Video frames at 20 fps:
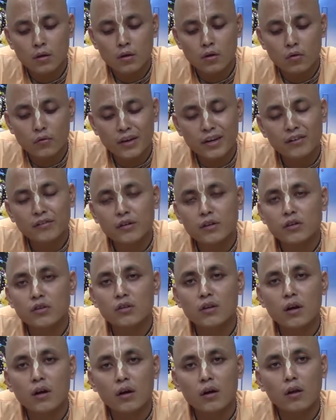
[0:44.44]
wherein
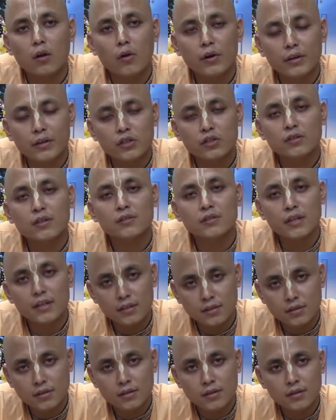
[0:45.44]
Lord Krishna
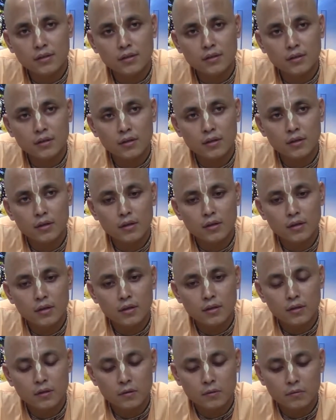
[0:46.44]
says
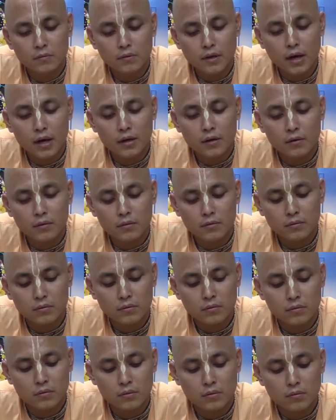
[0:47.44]
that,
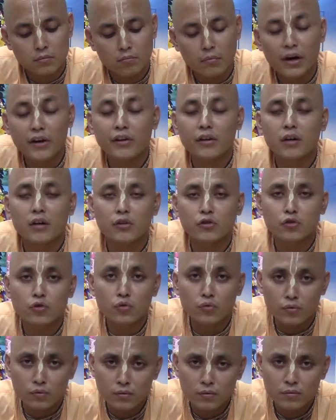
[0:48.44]
my dear
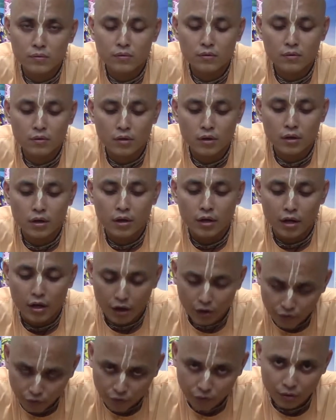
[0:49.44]
Arjuna,
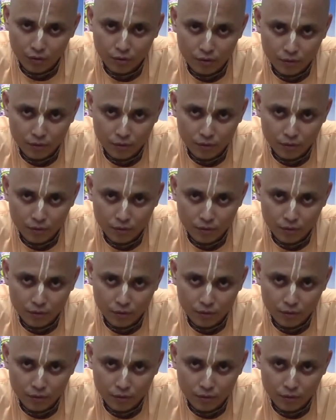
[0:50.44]
if